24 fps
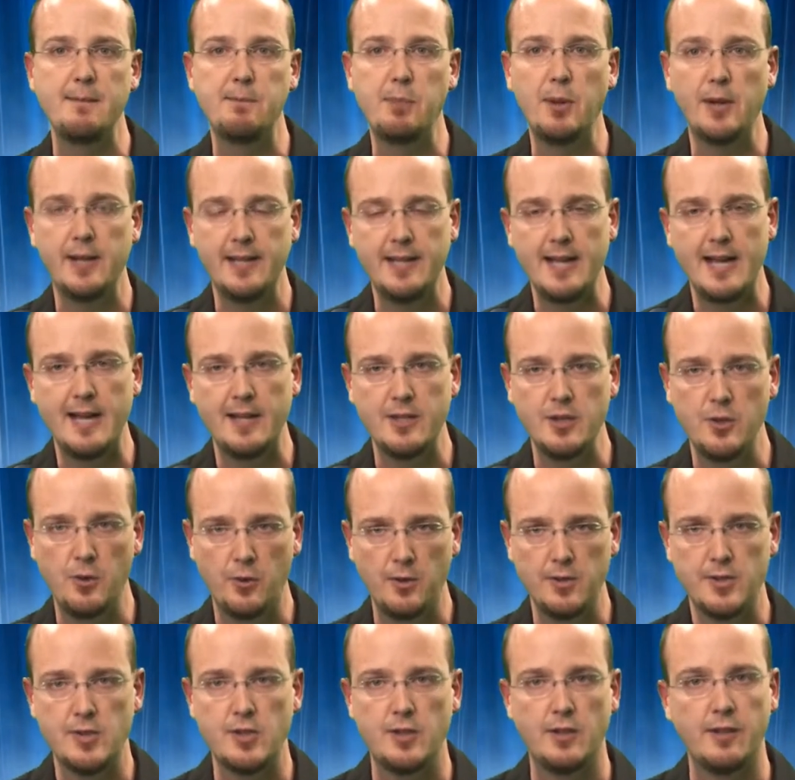Put it on
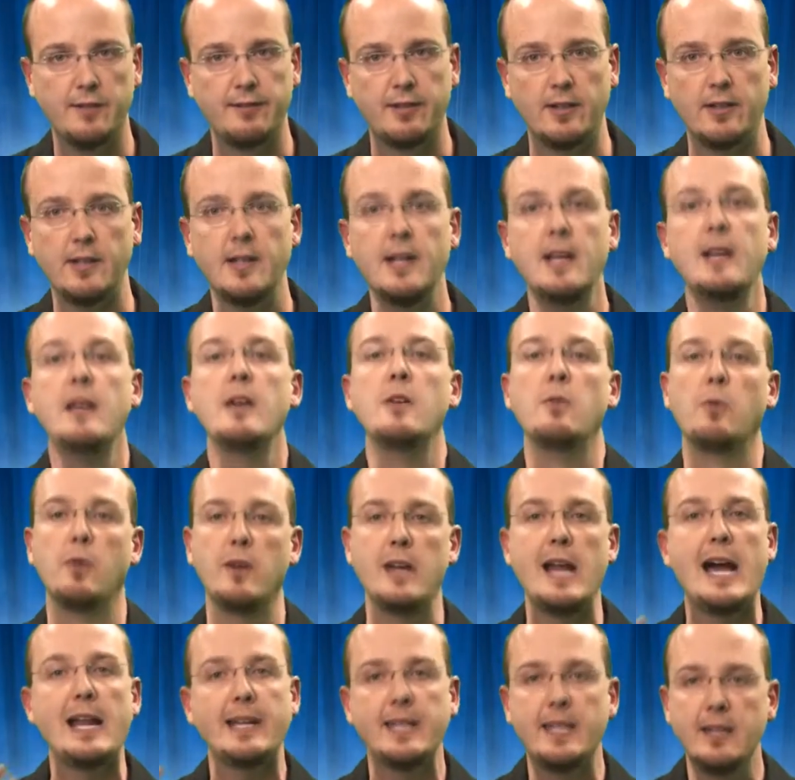your server. We're
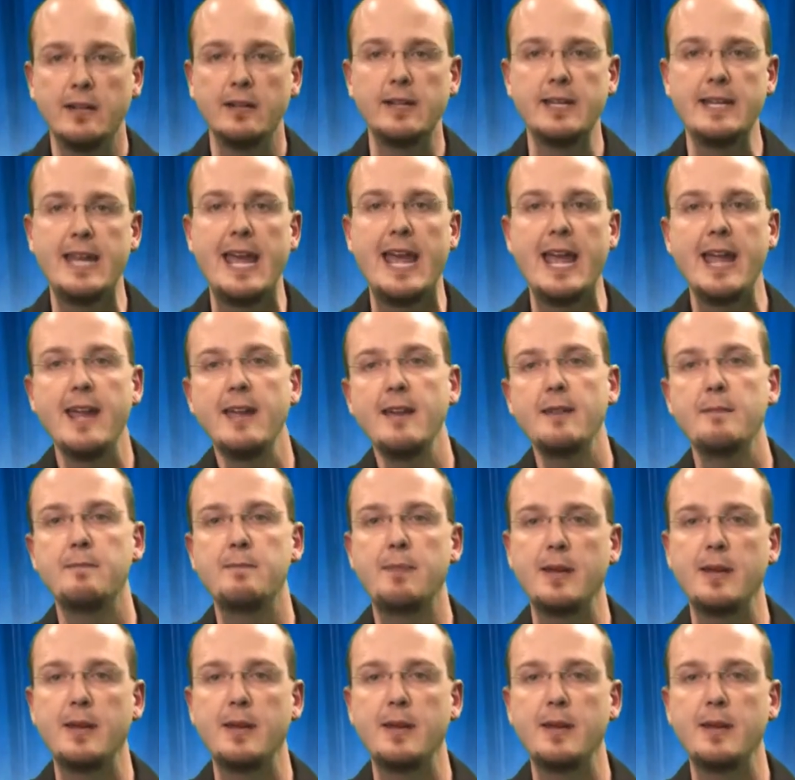not here today,